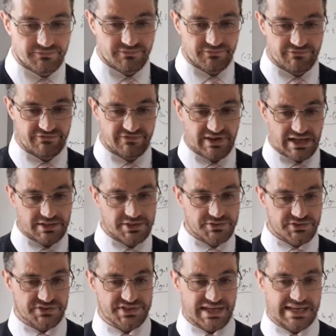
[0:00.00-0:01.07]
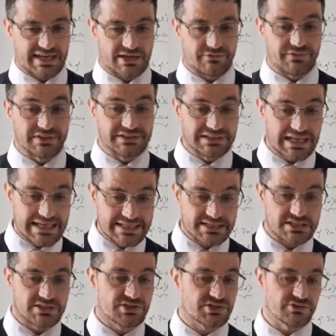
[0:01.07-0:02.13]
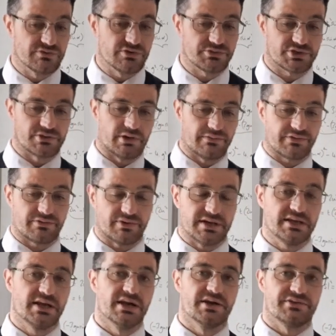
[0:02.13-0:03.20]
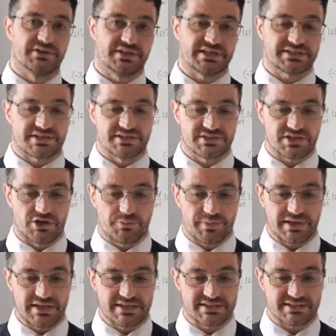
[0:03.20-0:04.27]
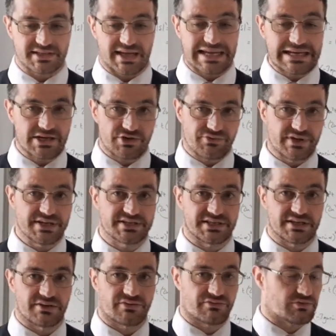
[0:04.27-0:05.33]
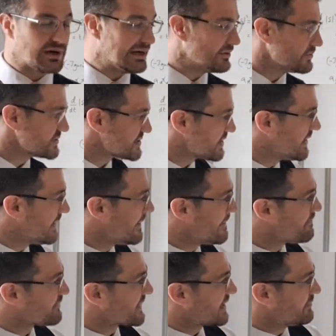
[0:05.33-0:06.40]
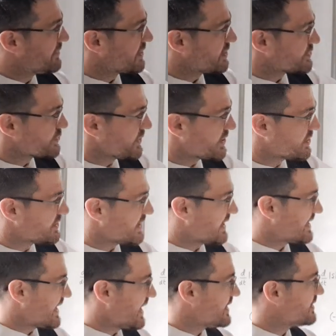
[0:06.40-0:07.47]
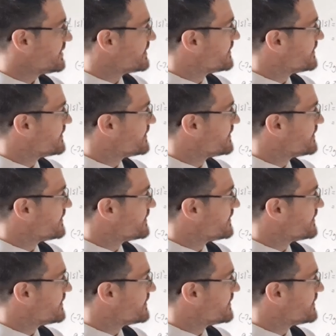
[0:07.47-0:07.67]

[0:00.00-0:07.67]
values of sine alpha less than 2 root 2 over 3, the distance OP is increasing throughout, because we could again